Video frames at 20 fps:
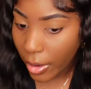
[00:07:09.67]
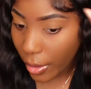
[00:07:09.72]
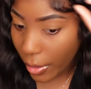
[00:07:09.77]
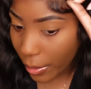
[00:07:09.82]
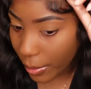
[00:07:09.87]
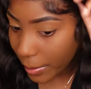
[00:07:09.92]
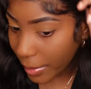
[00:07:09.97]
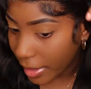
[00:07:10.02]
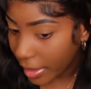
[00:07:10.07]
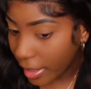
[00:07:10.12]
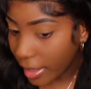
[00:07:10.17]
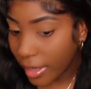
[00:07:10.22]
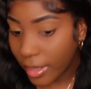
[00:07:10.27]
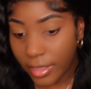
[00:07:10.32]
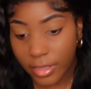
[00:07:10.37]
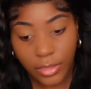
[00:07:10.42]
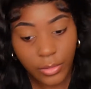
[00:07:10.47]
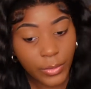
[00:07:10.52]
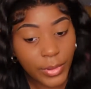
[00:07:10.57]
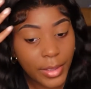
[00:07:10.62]
oh my
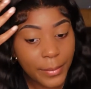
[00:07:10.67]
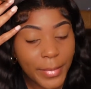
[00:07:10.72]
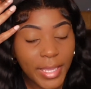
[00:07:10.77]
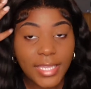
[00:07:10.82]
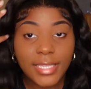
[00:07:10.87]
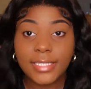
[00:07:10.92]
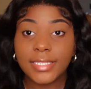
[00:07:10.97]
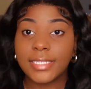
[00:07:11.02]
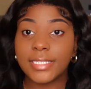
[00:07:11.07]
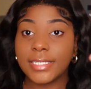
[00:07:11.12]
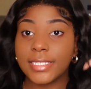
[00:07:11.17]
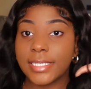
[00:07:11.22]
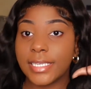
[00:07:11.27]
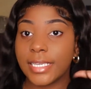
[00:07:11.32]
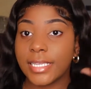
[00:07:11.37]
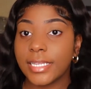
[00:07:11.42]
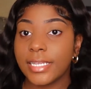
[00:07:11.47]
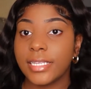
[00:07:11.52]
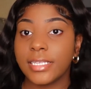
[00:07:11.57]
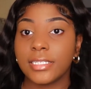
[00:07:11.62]
god the way my
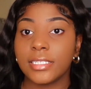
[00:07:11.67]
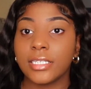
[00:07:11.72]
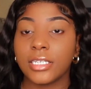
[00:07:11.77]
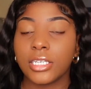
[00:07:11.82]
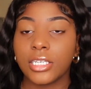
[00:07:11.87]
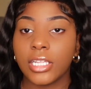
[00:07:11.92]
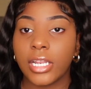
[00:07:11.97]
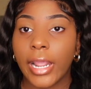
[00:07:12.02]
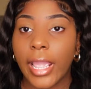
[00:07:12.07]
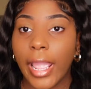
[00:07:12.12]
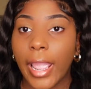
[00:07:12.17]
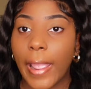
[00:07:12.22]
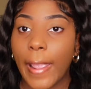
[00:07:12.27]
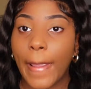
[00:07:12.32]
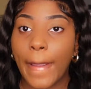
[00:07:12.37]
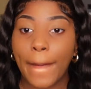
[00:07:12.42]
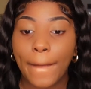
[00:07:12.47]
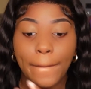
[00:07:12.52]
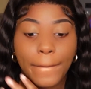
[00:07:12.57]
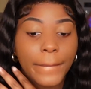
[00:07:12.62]
skin is looking
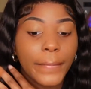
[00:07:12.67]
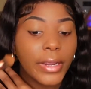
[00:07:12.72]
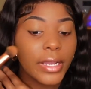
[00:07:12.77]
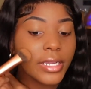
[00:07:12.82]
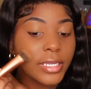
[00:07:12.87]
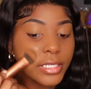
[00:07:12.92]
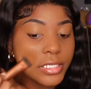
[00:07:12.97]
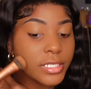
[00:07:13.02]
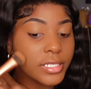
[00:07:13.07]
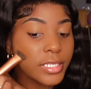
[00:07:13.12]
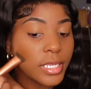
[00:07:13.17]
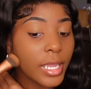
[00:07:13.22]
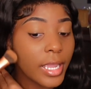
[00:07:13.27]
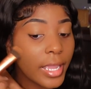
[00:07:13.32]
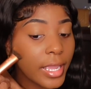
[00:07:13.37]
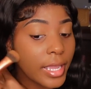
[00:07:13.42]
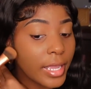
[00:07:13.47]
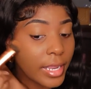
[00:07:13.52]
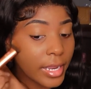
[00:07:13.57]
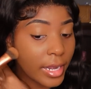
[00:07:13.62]
airbrushed
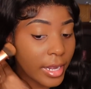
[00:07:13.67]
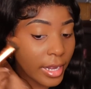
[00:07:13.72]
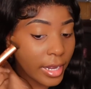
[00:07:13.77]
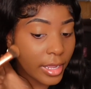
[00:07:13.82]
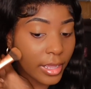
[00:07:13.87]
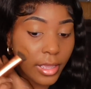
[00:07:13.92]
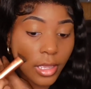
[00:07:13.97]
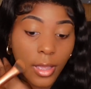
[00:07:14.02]
and